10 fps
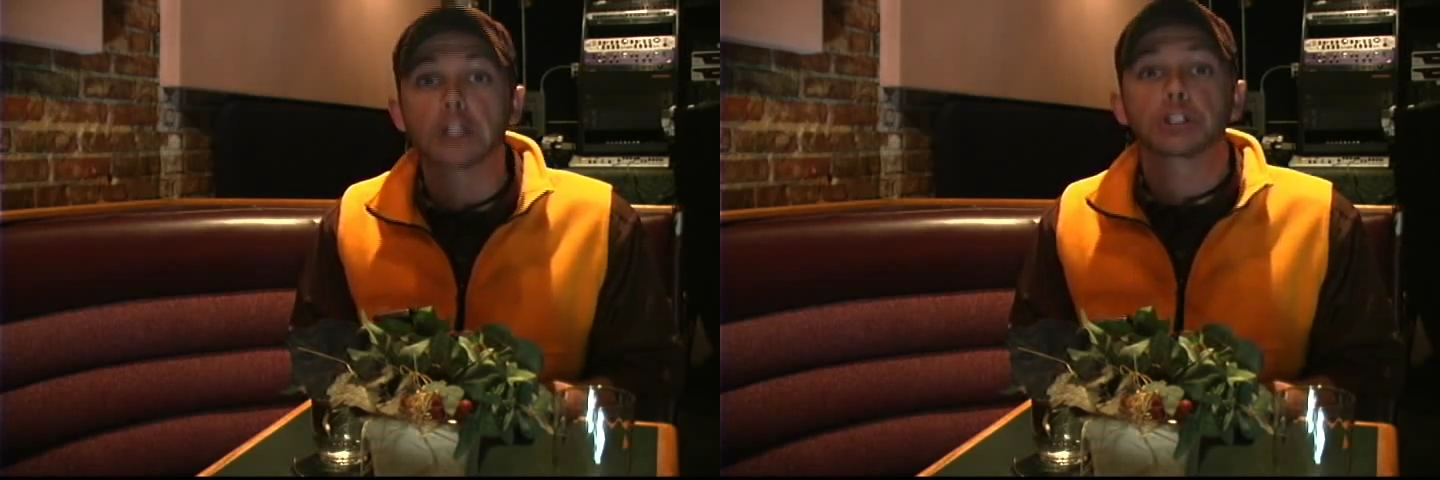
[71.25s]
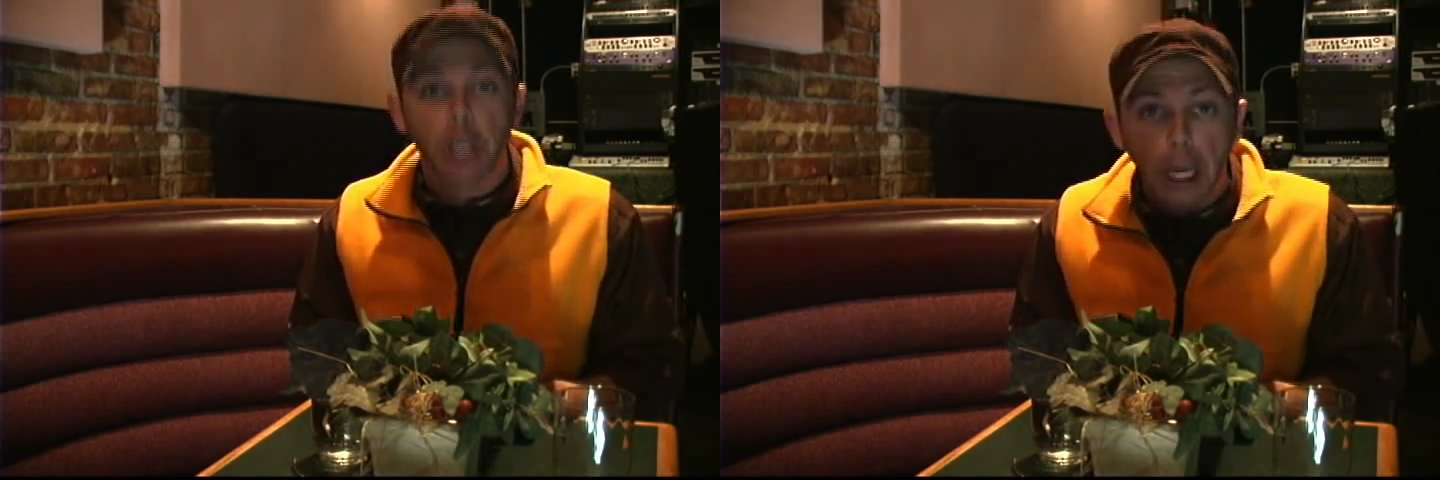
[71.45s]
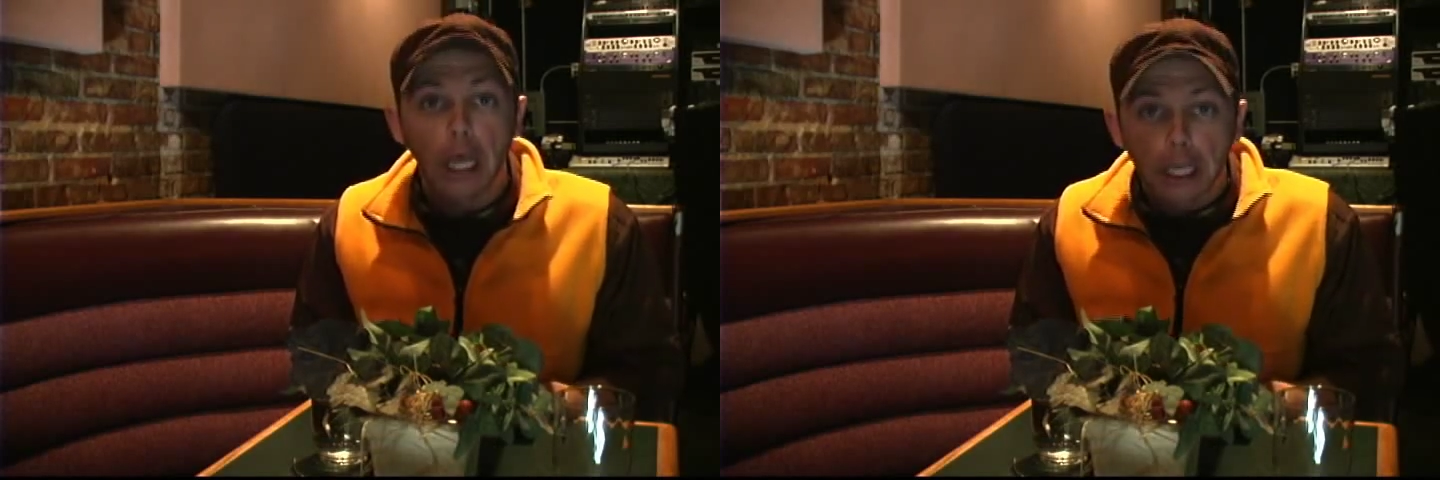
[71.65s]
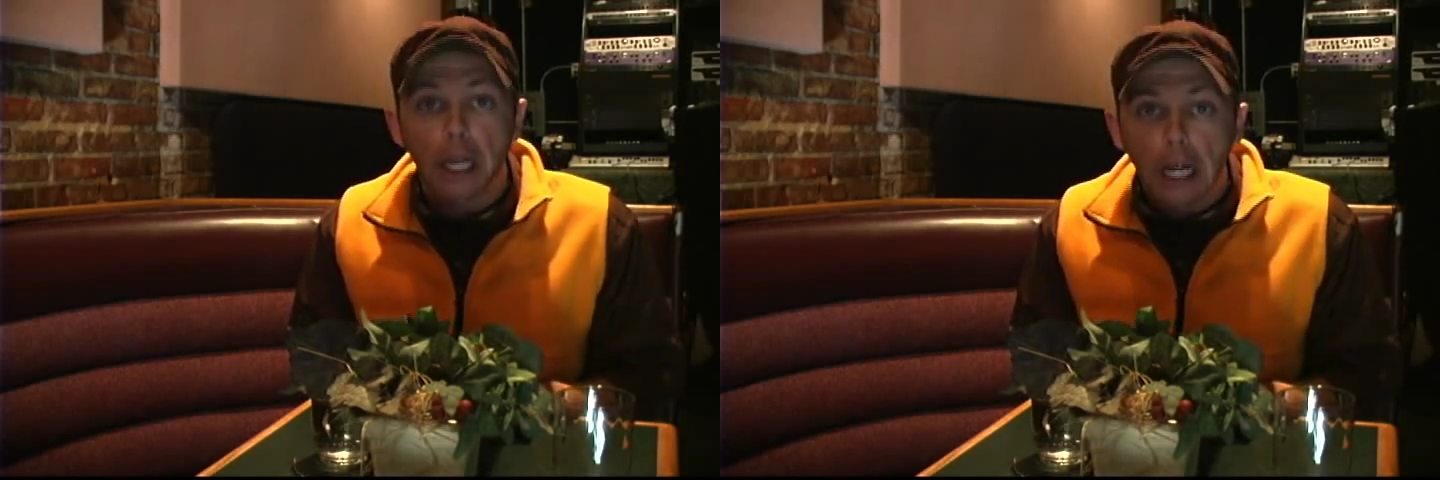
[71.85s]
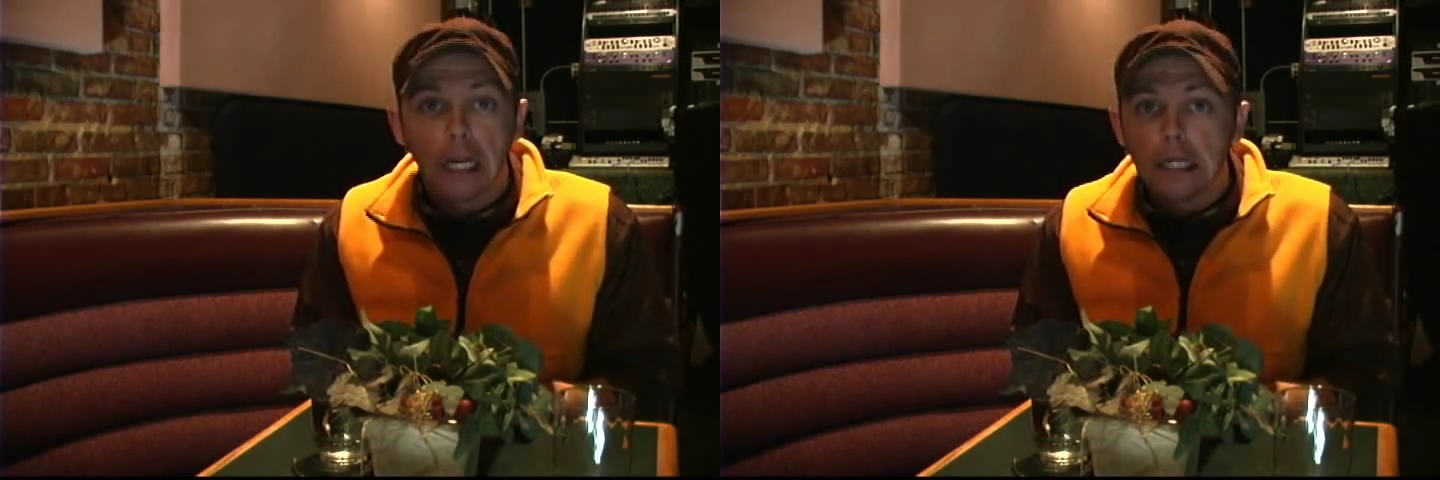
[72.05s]
send.
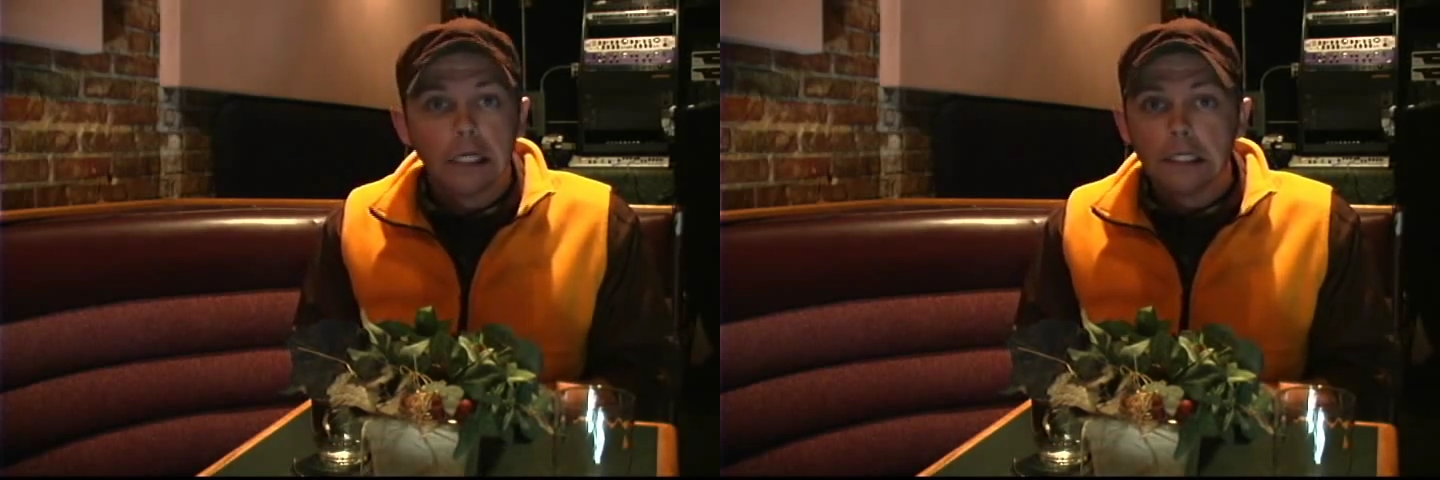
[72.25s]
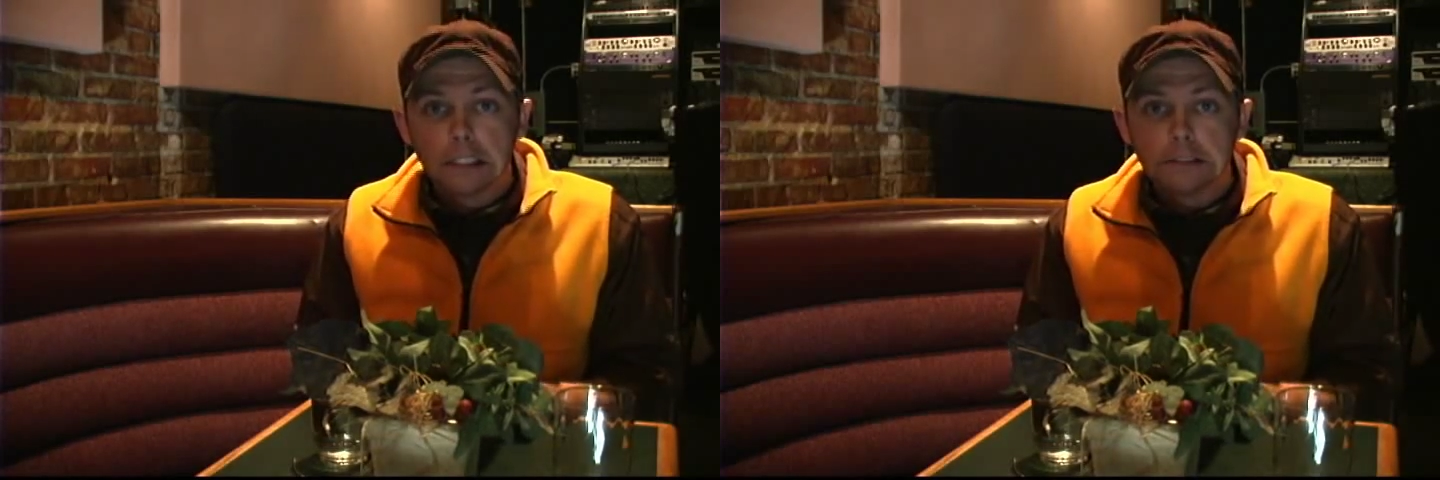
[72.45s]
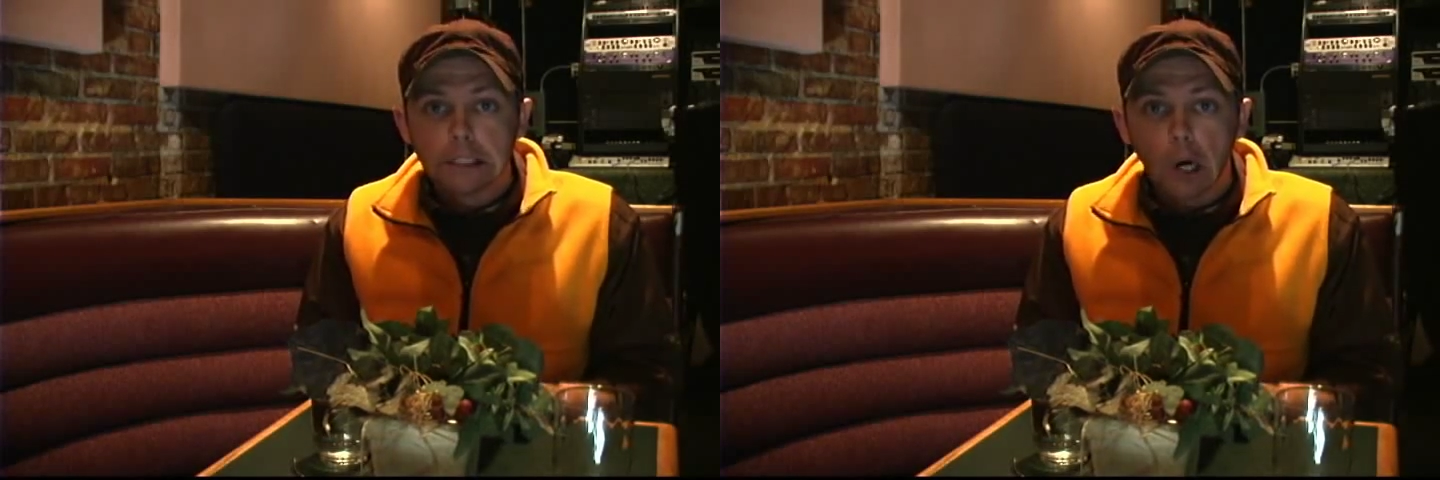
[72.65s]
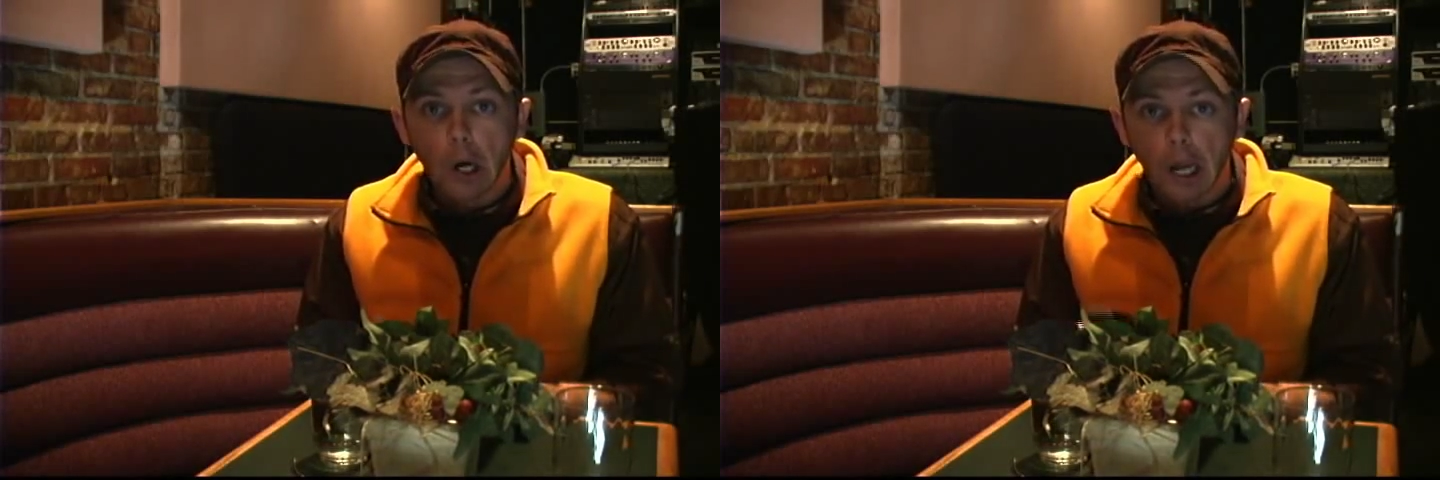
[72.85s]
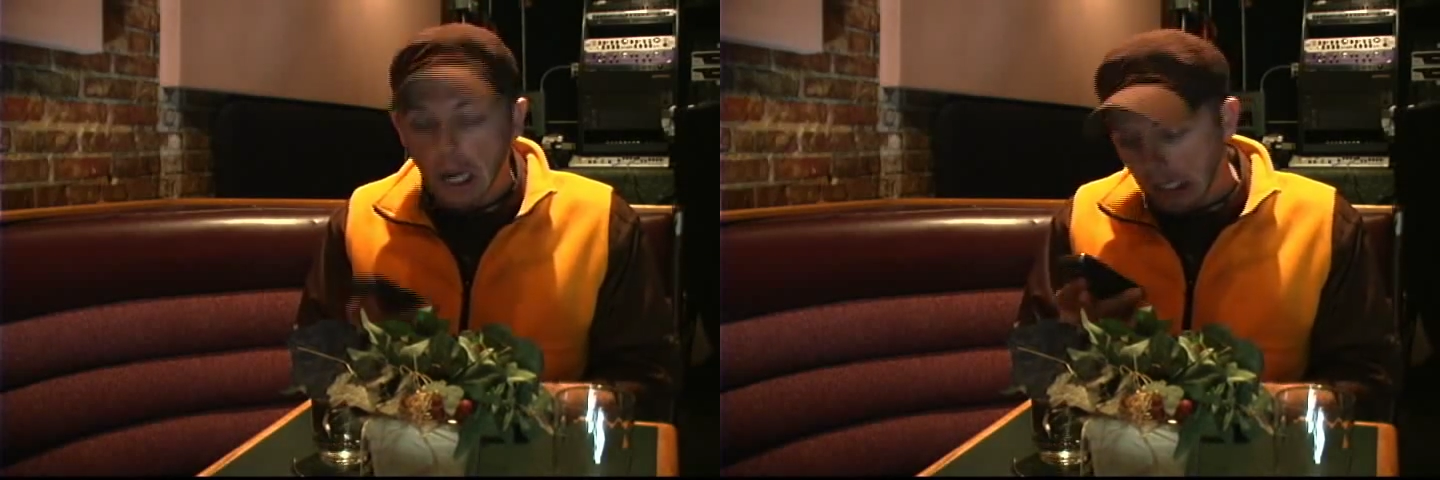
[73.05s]
Oh,
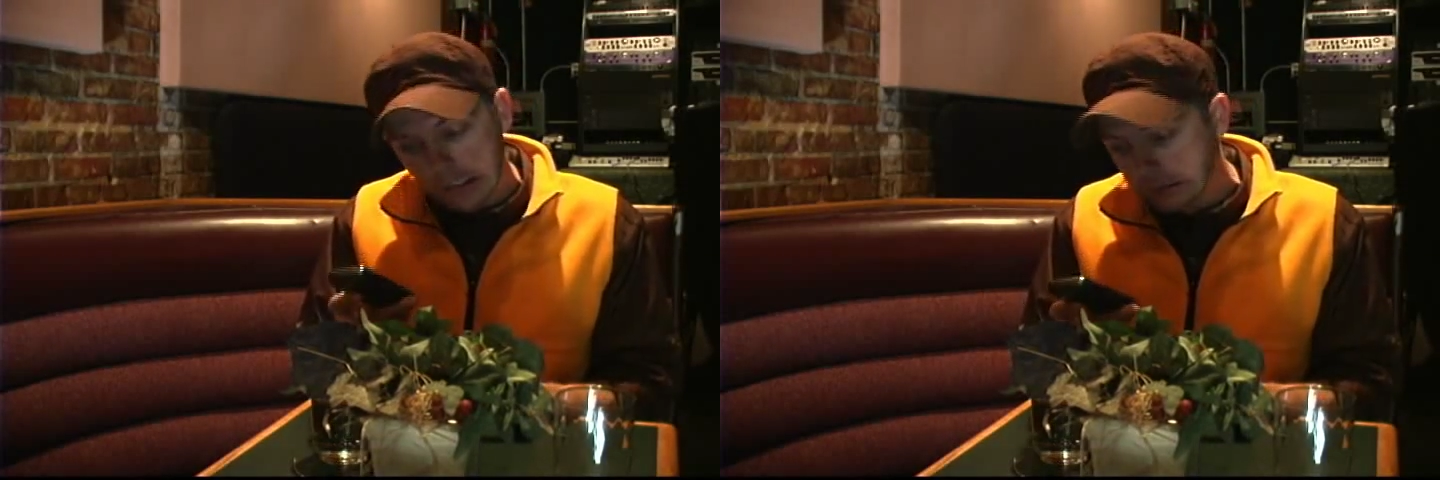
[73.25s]
yeah.